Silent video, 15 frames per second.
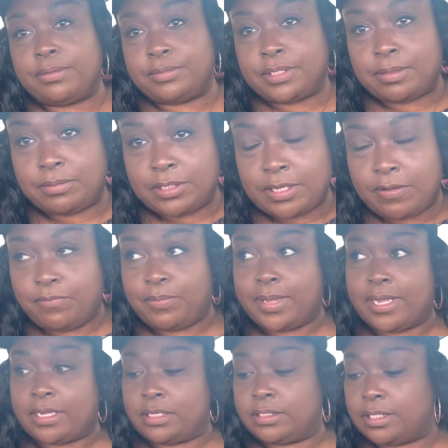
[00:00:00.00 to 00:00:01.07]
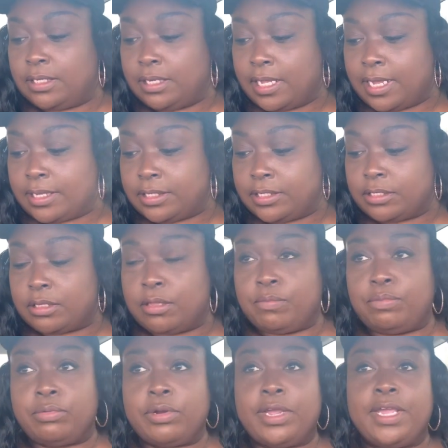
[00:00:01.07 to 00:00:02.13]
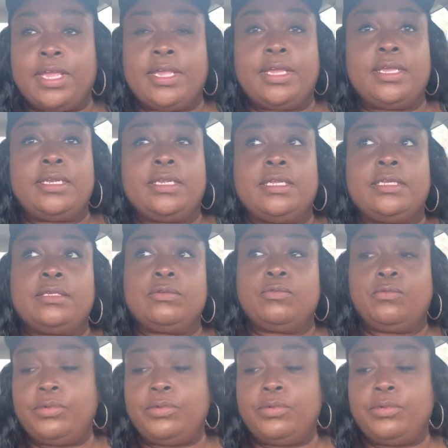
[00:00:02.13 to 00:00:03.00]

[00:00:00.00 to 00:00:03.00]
him some stuff back because he likes the bread and